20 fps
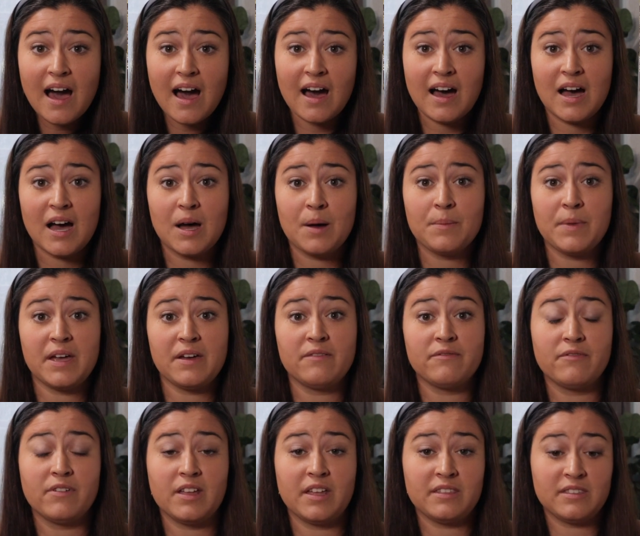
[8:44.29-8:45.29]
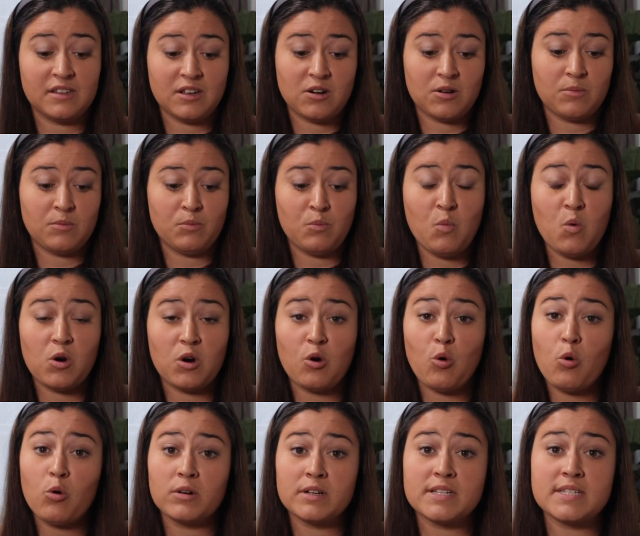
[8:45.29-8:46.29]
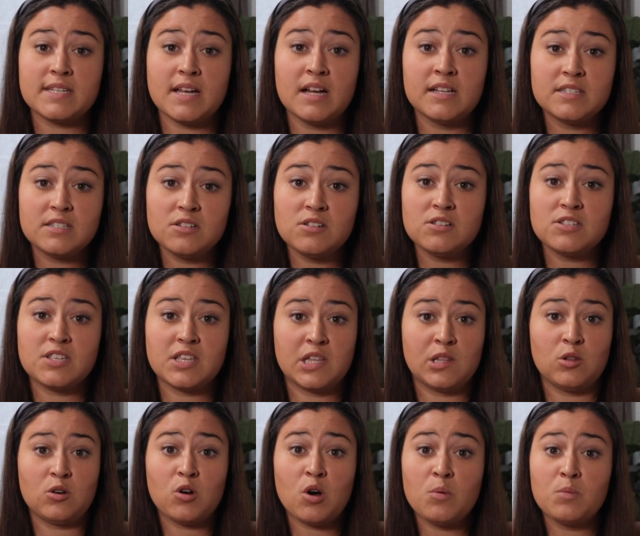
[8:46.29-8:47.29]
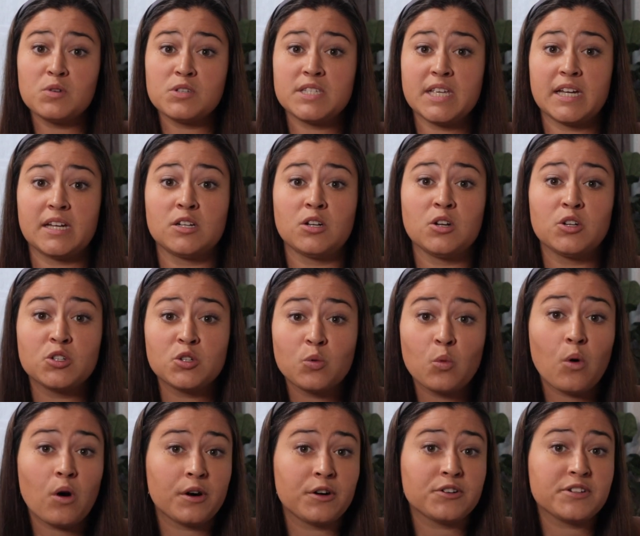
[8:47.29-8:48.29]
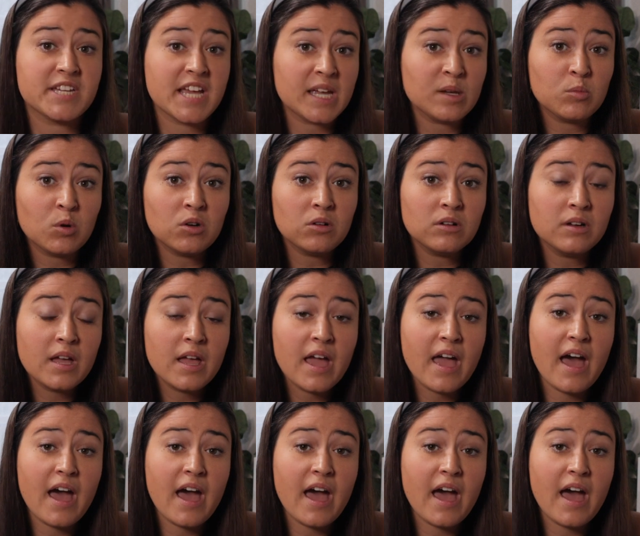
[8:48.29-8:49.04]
um, and, and they're more horizontal, so they look almost like an underwater table.